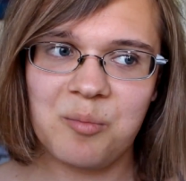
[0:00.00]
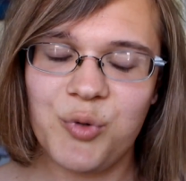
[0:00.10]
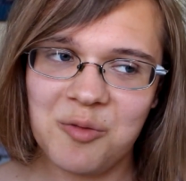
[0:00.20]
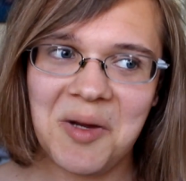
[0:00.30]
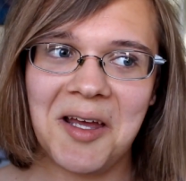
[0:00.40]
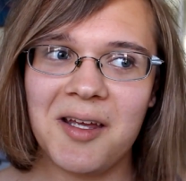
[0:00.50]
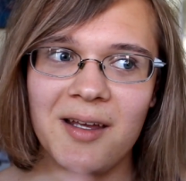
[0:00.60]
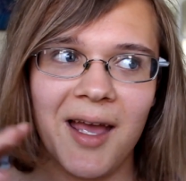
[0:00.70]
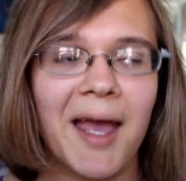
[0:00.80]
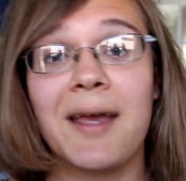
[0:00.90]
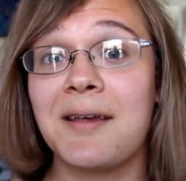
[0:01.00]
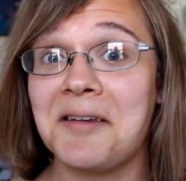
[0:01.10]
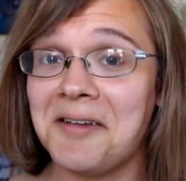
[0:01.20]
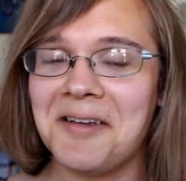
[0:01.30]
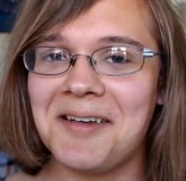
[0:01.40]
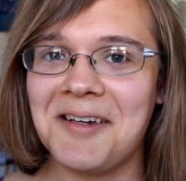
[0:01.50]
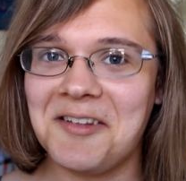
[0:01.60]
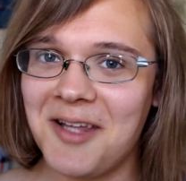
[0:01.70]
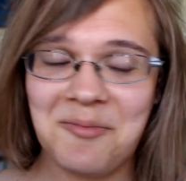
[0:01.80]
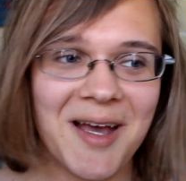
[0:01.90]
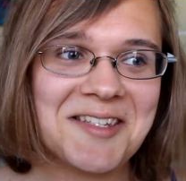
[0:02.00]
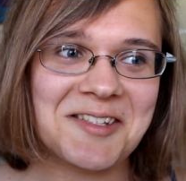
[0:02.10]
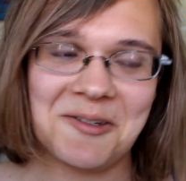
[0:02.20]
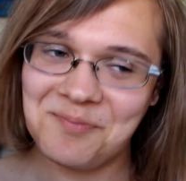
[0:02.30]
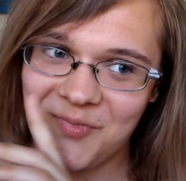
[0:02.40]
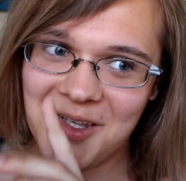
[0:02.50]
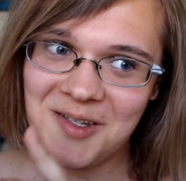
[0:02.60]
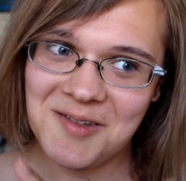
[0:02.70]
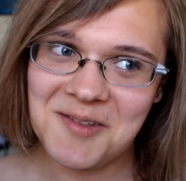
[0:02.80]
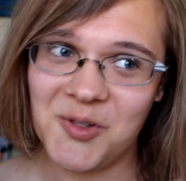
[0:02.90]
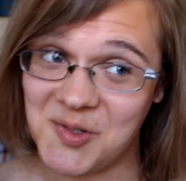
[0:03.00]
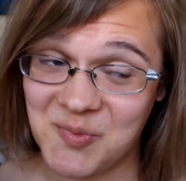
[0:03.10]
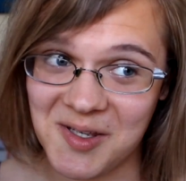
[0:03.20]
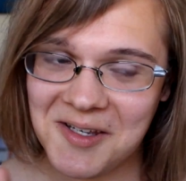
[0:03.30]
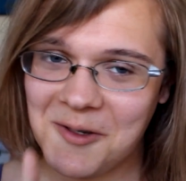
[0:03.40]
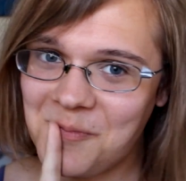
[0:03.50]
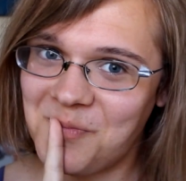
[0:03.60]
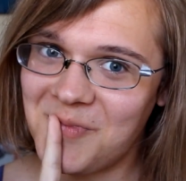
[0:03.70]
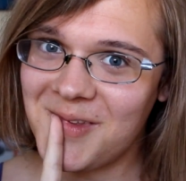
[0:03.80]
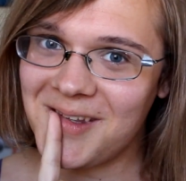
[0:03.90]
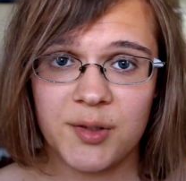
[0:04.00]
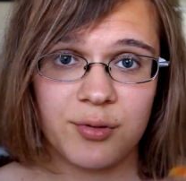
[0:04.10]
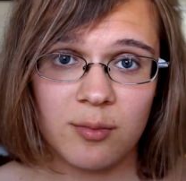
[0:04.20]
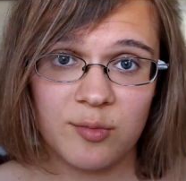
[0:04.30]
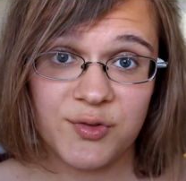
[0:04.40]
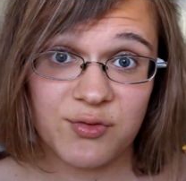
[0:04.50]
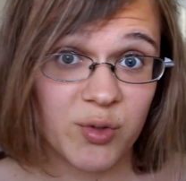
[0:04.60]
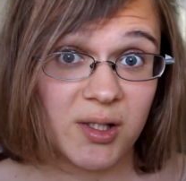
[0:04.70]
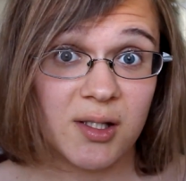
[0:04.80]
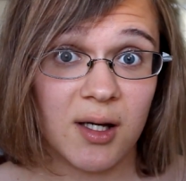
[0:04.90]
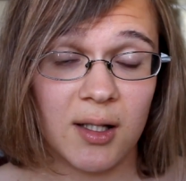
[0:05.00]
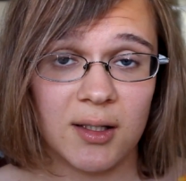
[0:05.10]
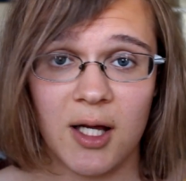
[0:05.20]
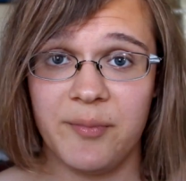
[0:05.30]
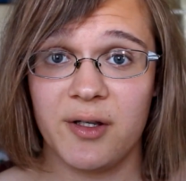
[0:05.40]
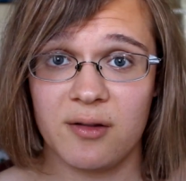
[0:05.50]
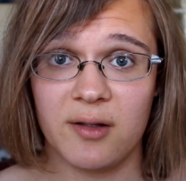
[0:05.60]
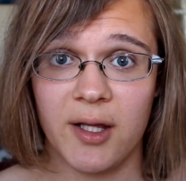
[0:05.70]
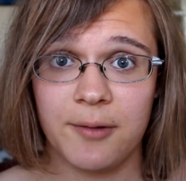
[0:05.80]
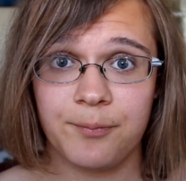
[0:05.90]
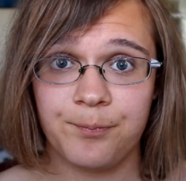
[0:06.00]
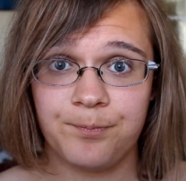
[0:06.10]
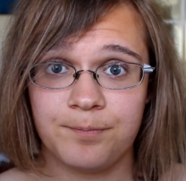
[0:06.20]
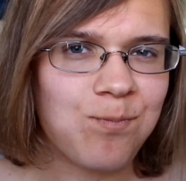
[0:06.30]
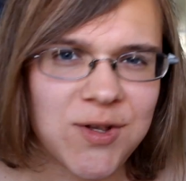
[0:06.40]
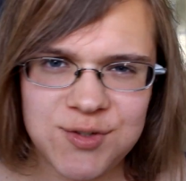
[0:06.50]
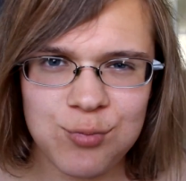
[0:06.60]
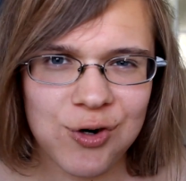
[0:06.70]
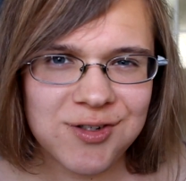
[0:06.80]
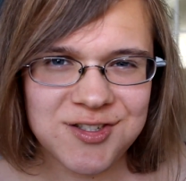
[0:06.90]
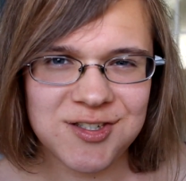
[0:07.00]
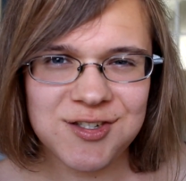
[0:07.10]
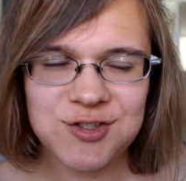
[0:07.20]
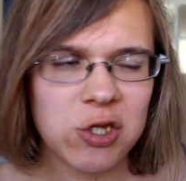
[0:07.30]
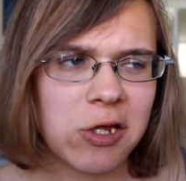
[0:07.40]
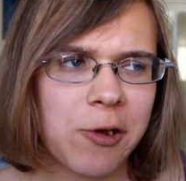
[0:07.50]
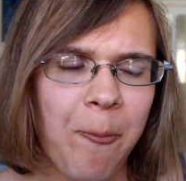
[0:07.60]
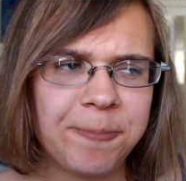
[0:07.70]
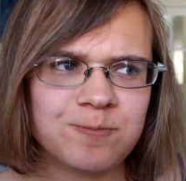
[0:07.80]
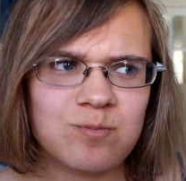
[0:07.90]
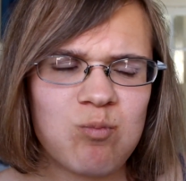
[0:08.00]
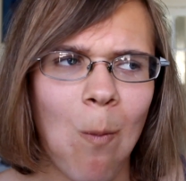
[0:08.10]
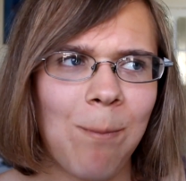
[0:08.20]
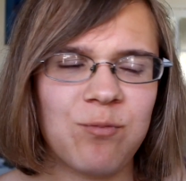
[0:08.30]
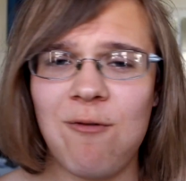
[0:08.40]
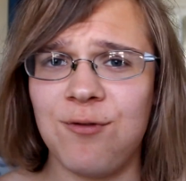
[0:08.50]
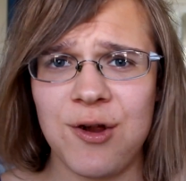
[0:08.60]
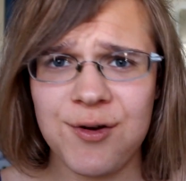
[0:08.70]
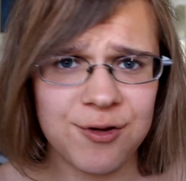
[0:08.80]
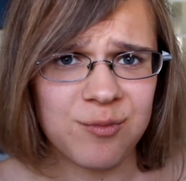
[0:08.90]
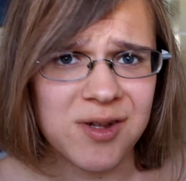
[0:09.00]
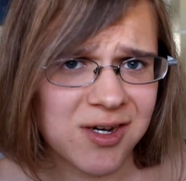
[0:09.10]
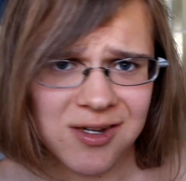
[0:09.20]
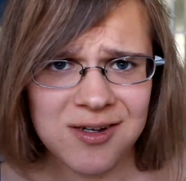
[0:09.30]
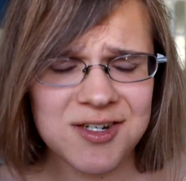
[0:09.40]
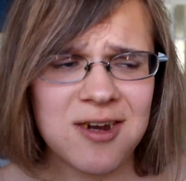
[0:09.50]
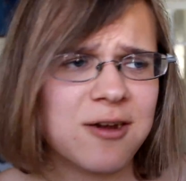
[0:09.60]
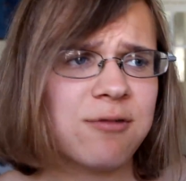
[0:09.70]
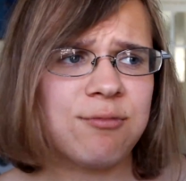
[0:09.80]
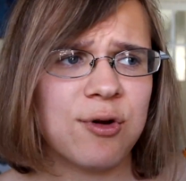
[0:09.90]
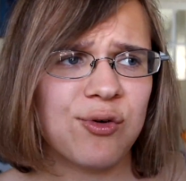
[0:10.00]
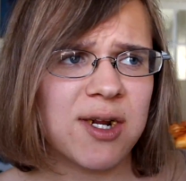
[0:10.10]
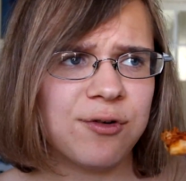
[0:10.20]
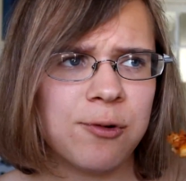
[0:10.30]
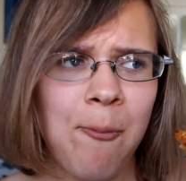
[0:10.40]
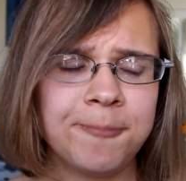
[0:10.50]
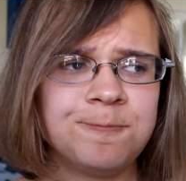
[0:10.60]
put my egg in that basket, so to speak. But the problem is really a lot bigger than that. As important as it is to, vary your media intake or whatever,